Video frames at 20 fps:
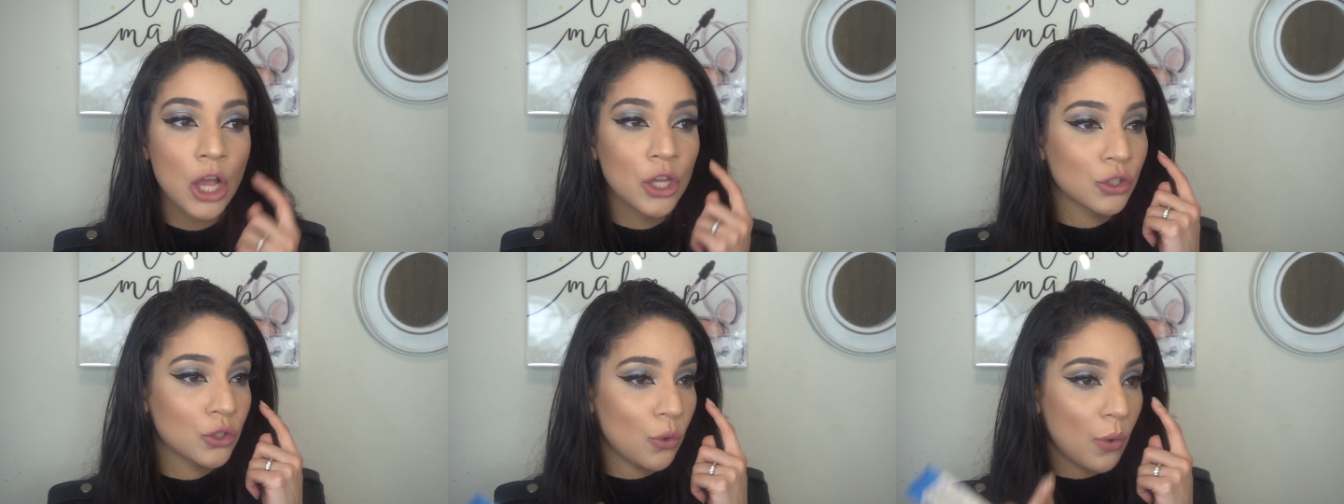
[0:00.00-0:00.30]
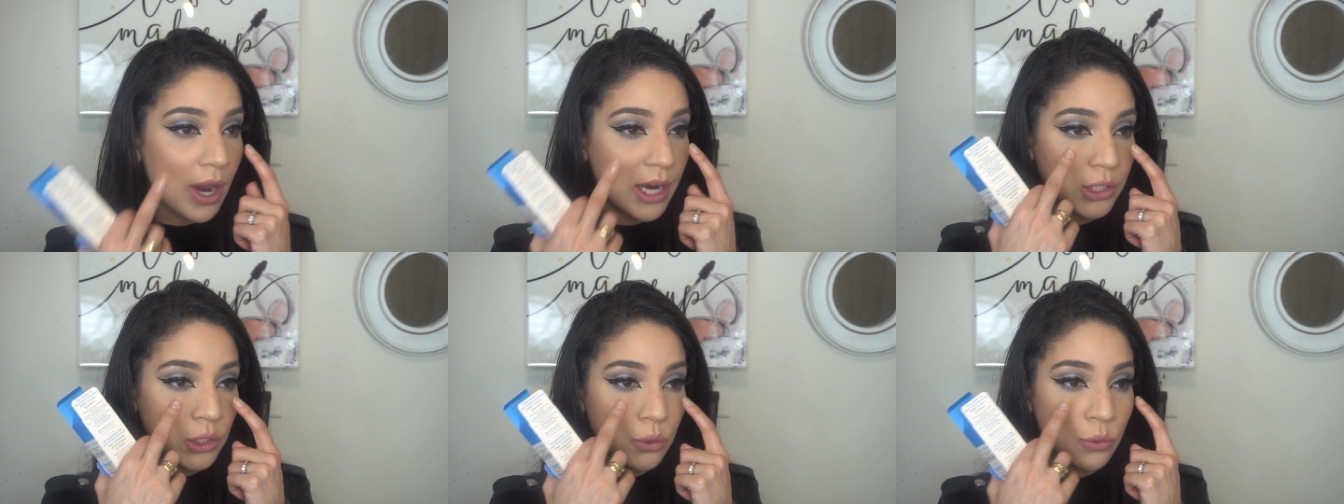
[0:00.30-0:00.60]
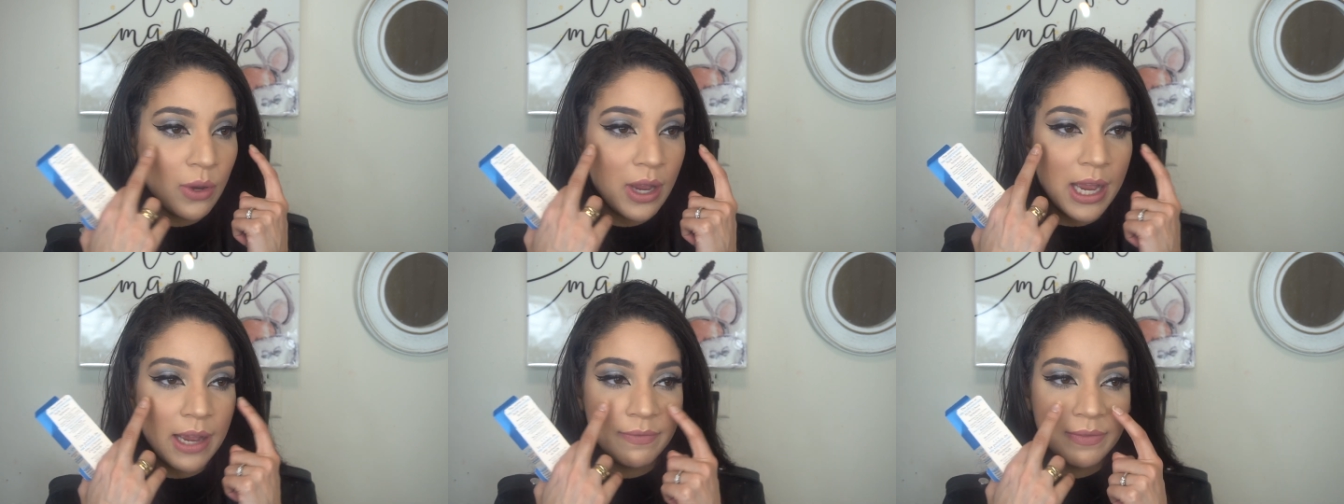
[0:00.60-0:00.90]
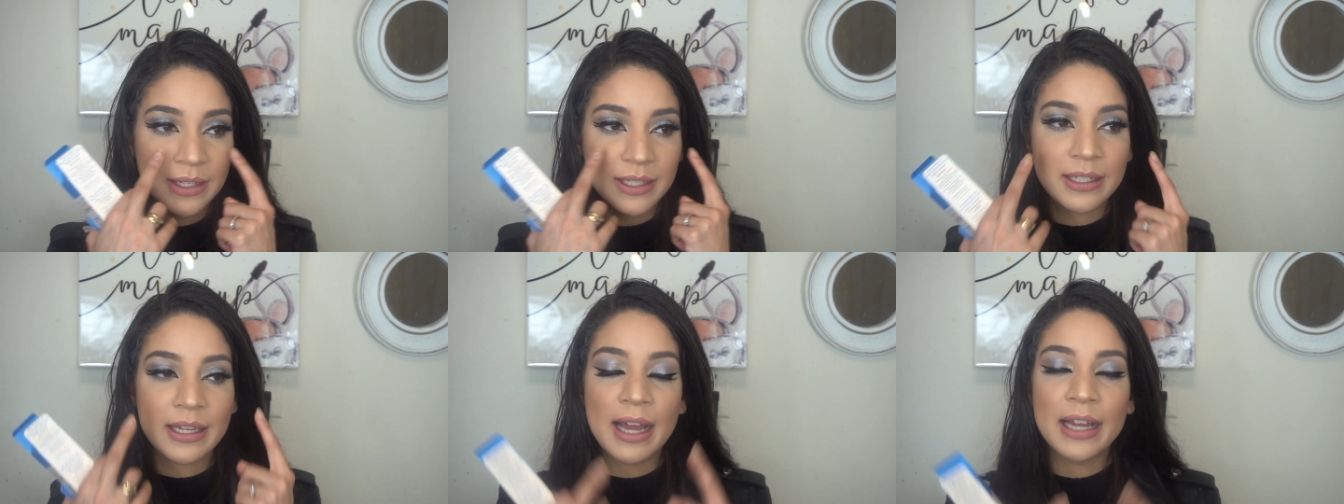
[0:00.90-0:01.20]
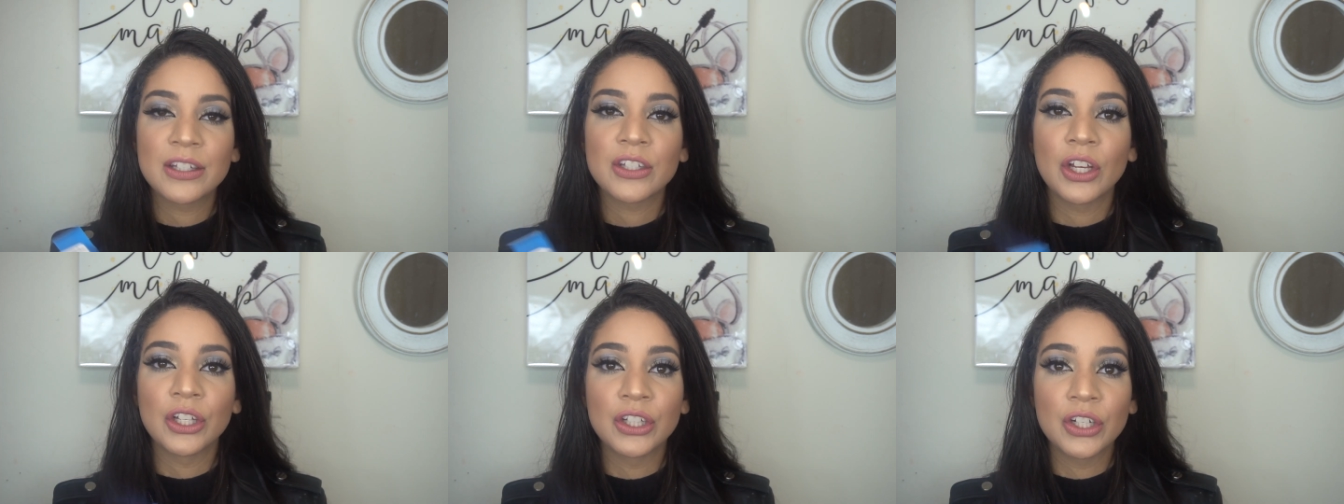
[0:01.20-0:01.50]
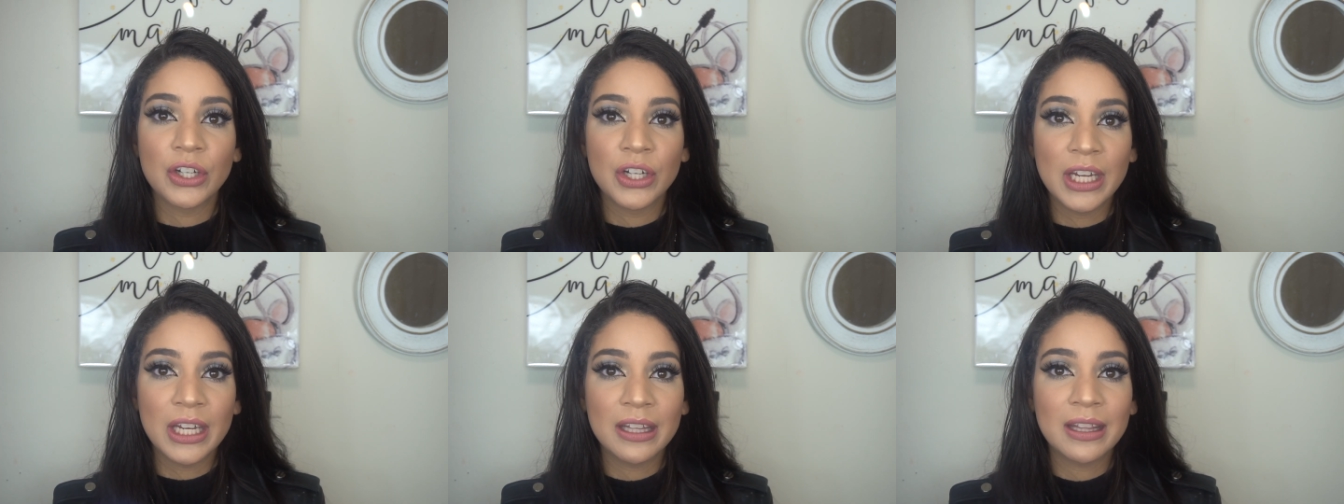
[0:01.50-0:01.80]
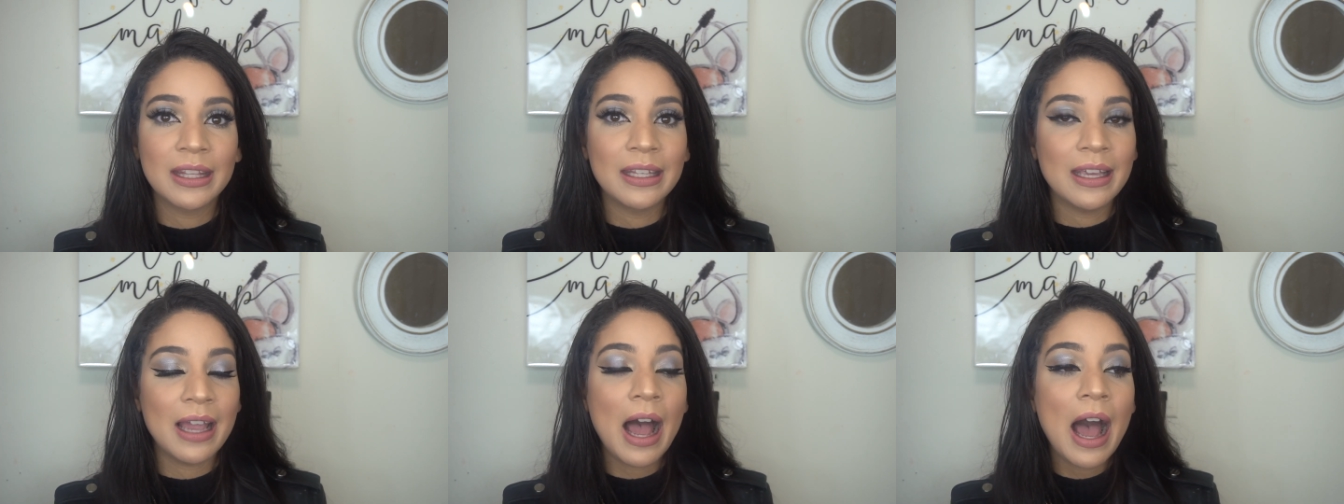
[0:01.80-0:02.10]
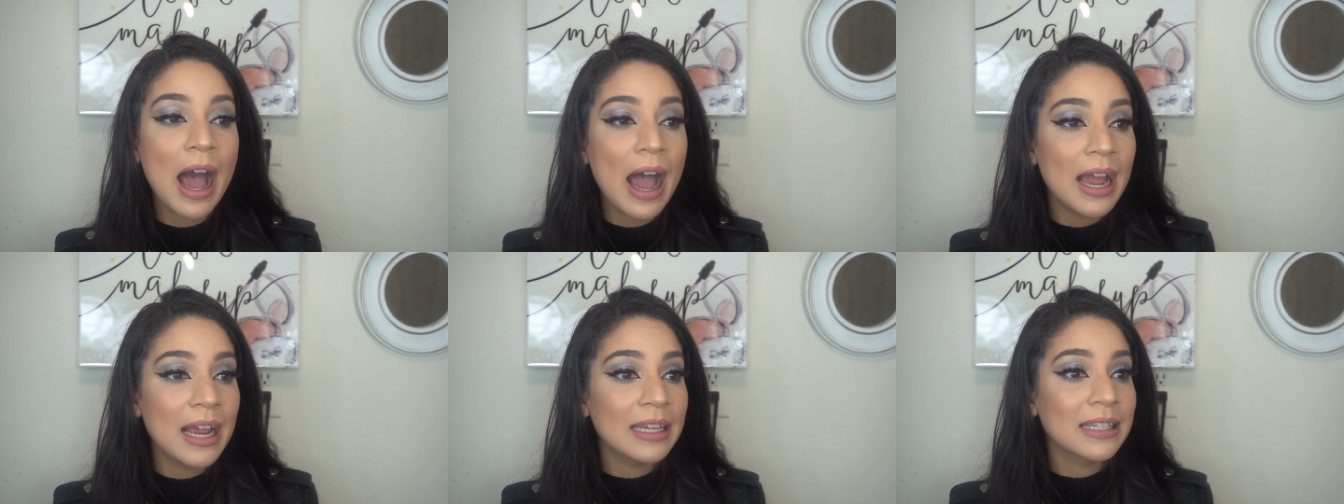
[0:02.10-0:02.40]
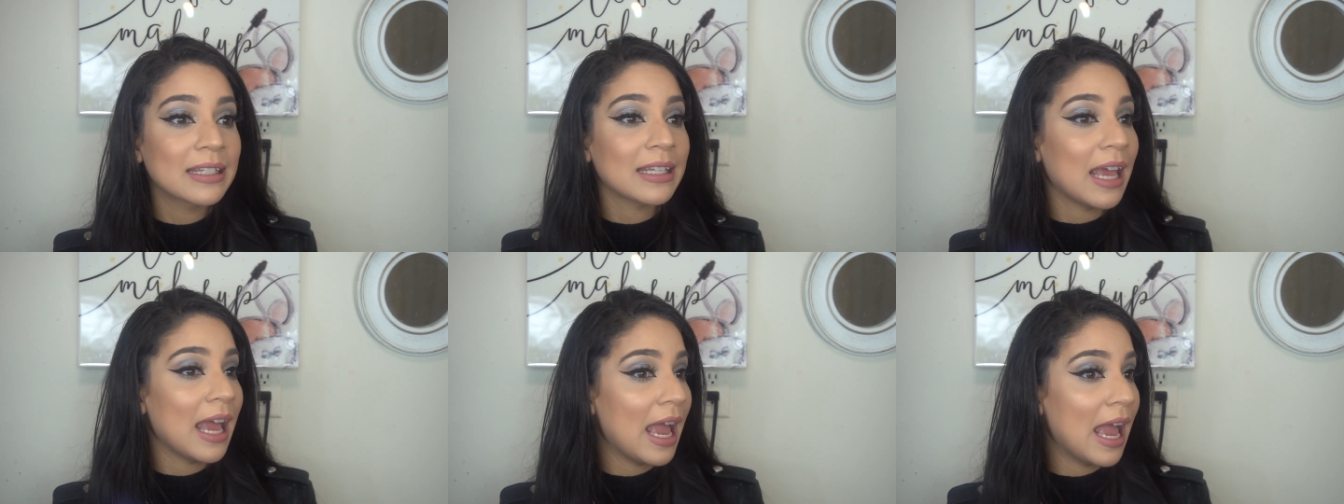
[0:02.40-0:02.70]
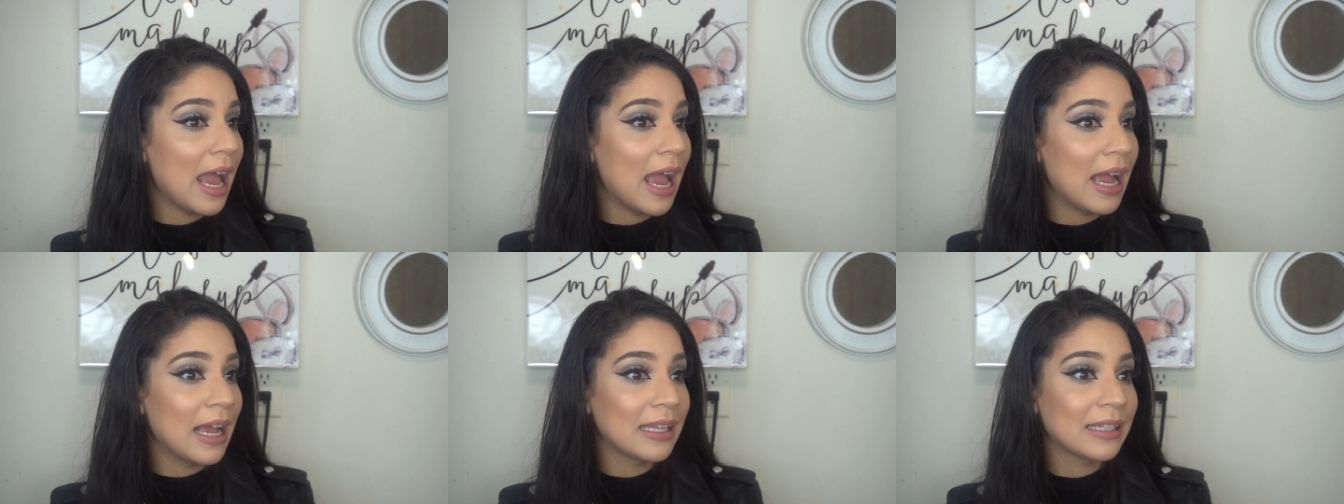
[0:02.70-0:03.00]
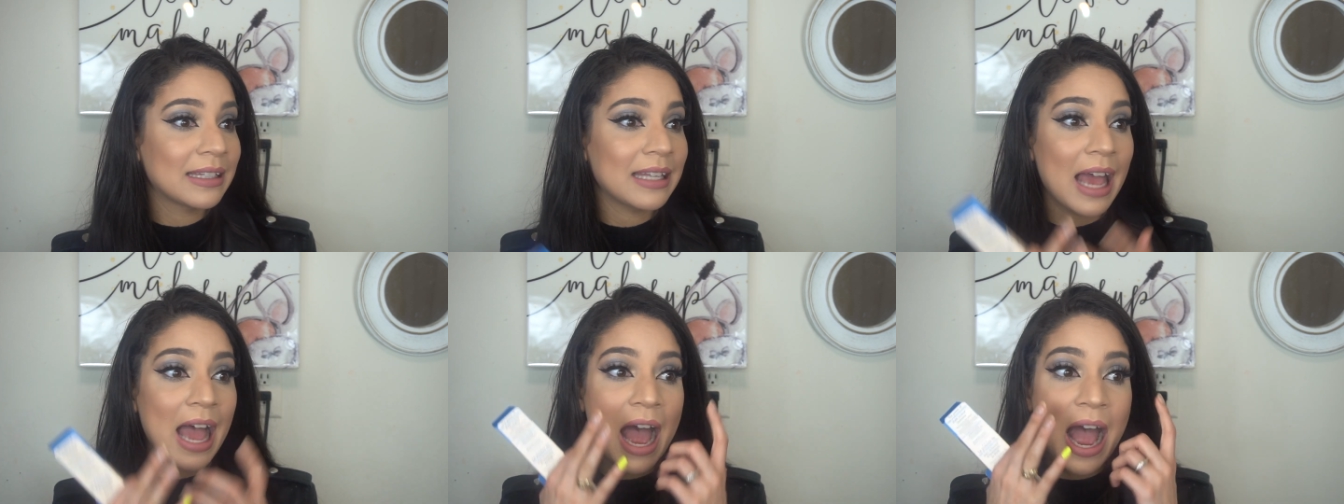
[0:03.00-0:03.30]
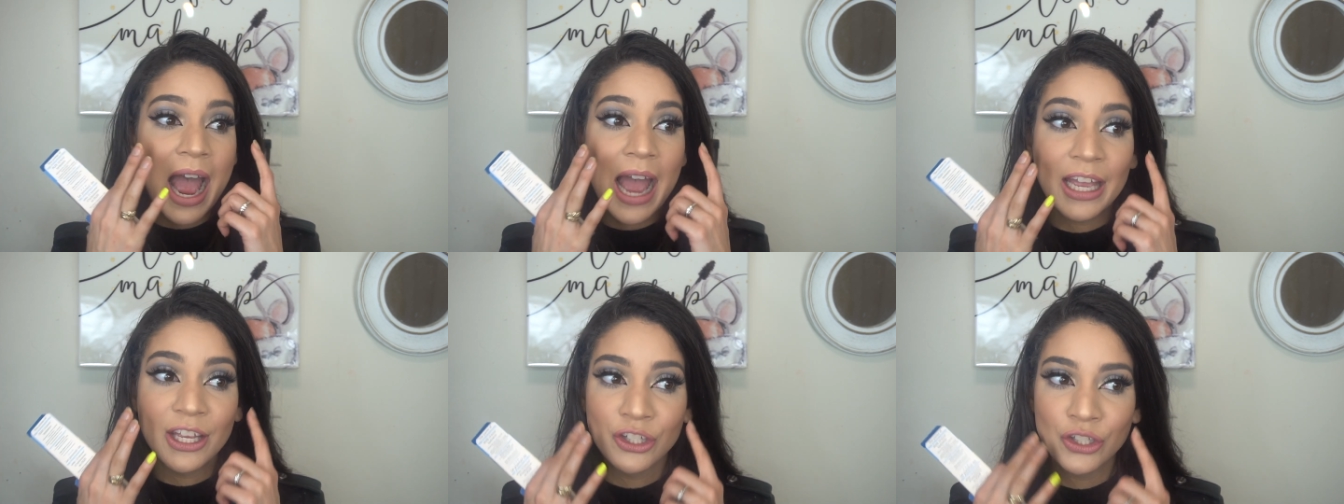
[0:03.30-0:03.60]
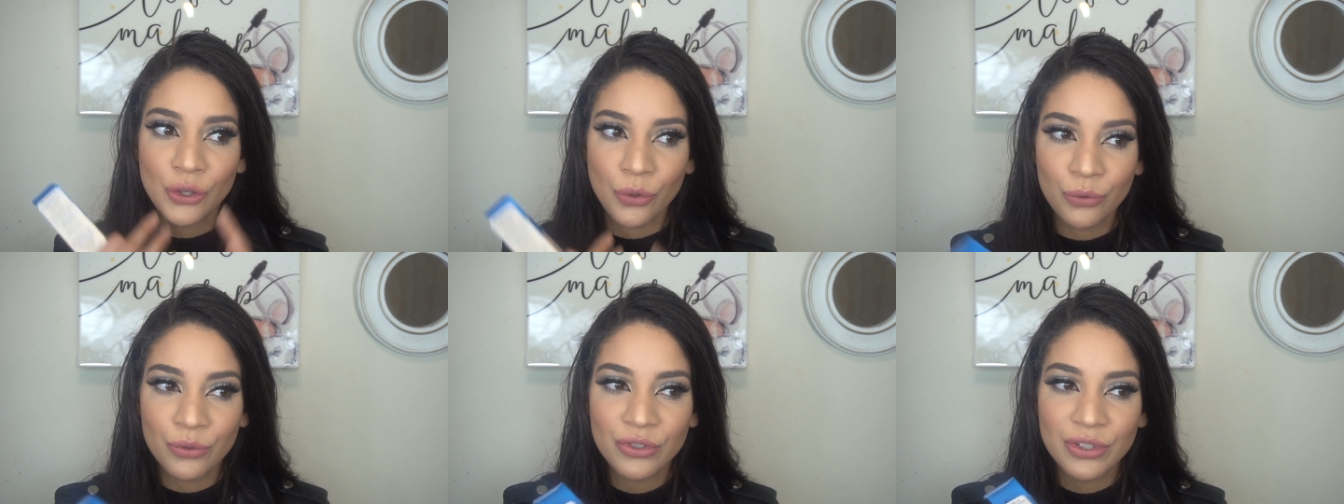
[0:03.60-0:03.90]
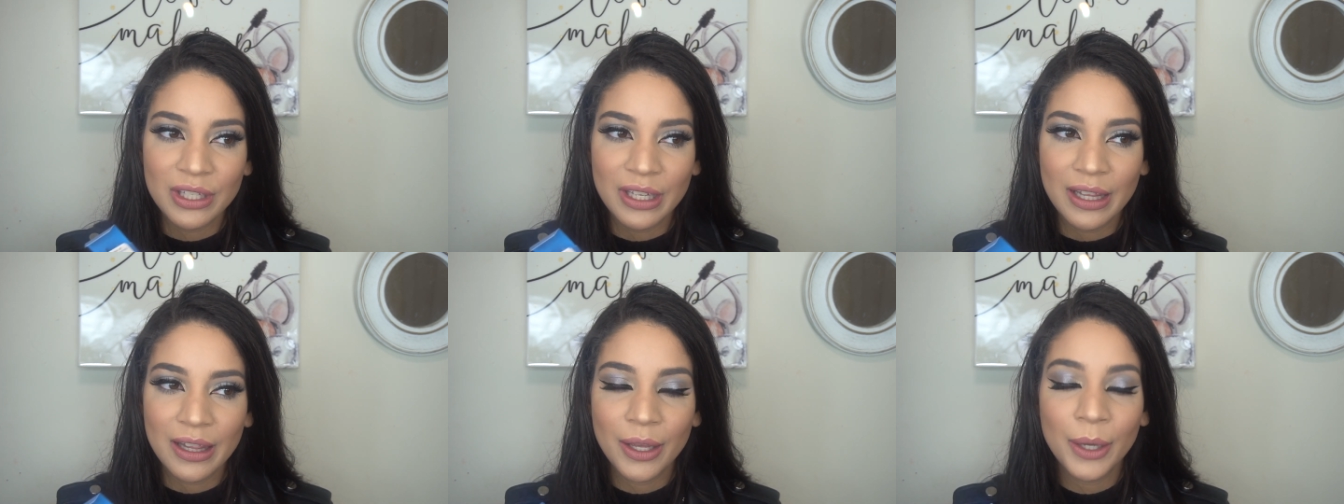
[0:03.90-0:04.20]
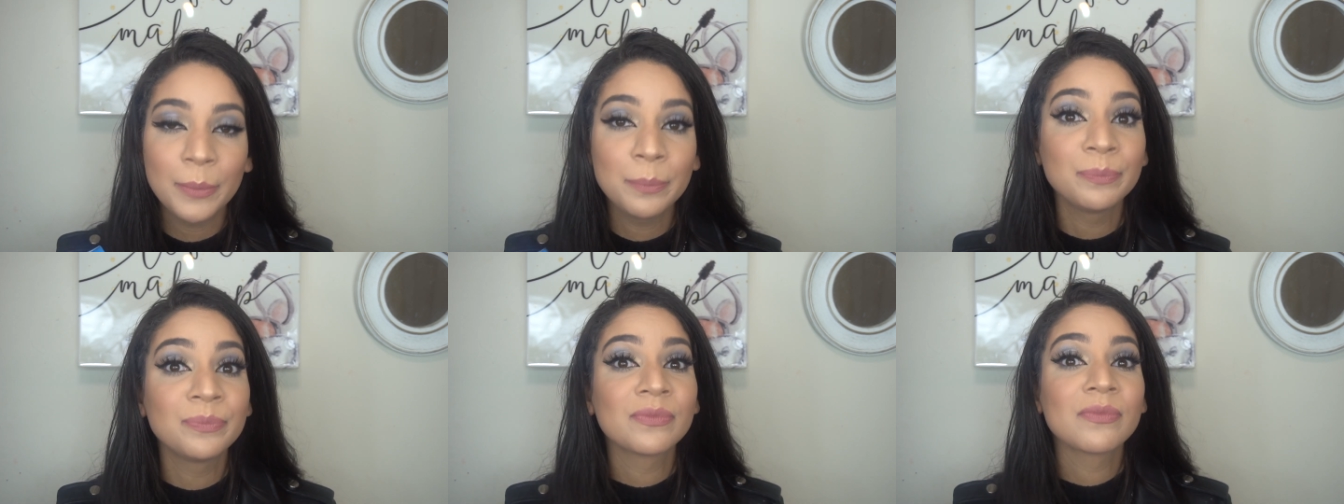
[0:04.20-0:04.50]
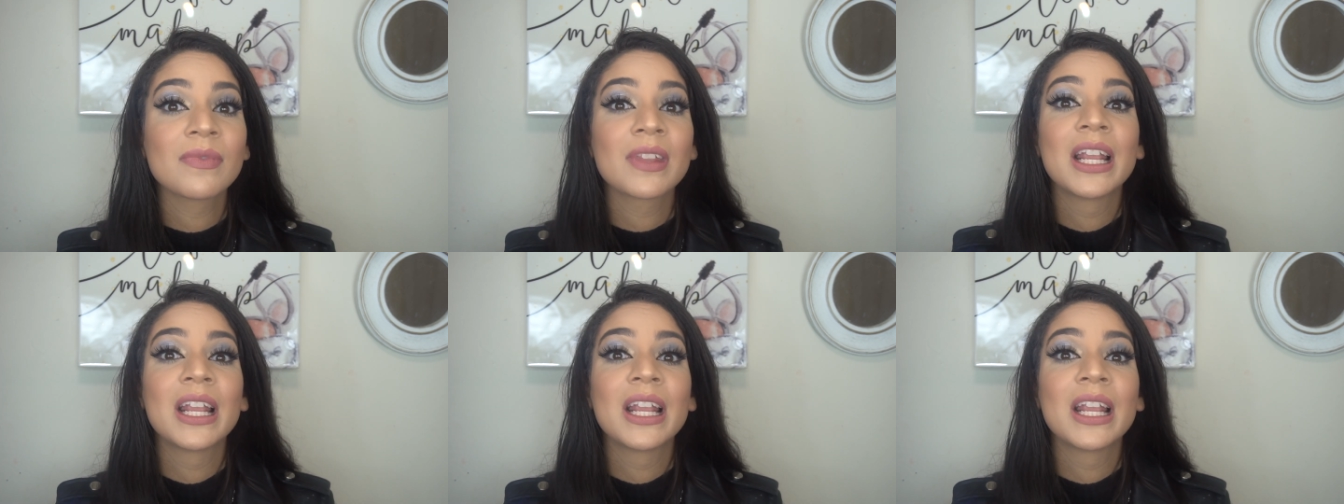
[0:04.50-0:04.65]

So I do have these lines underneath the eyes and I don't see them.